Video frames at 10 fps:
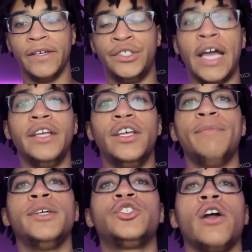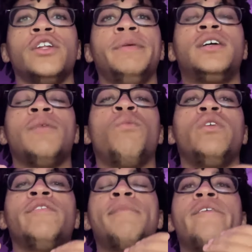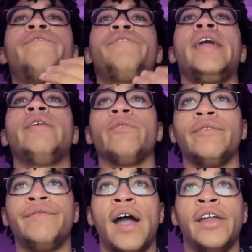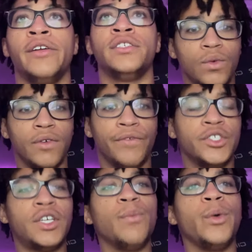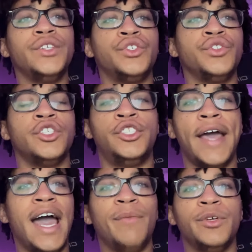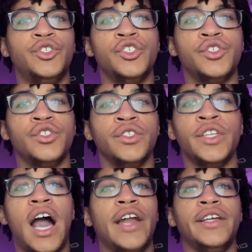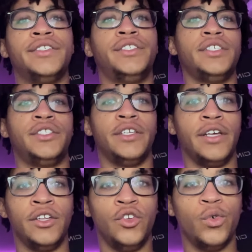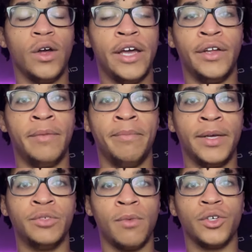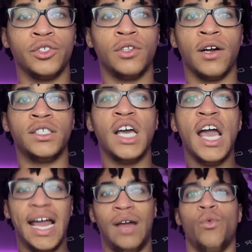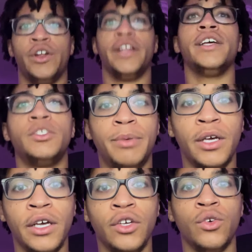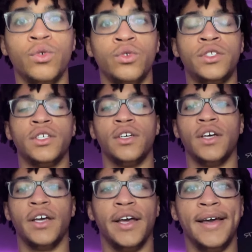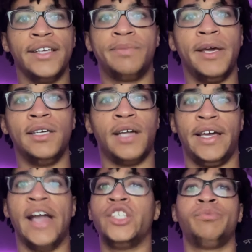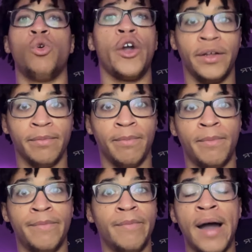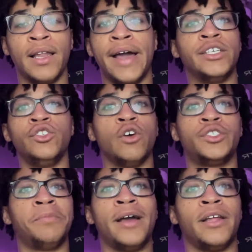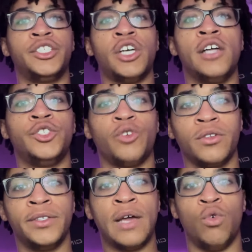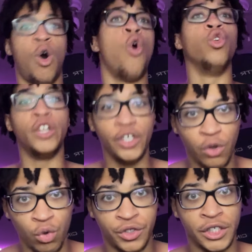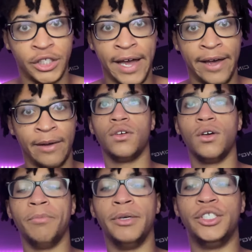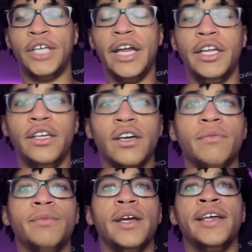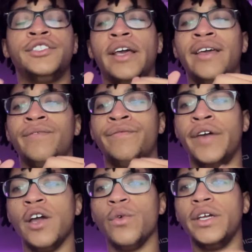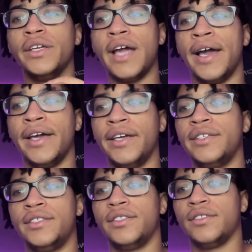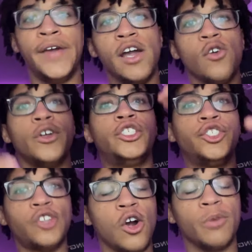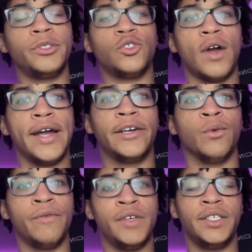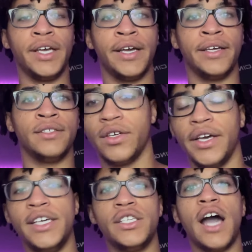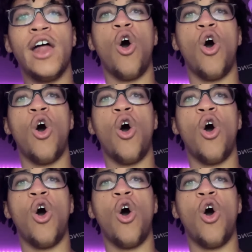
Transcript: JM is starting to become one of my favorite fighters. For some reason, the jab is just non-existent in you in, in mixed martial arts, and when it is being used, it's being like exploited by like you know somebody like Sean Strickland that only use the jab. But JDM is a very nice, very sharp striker with his hand. He's not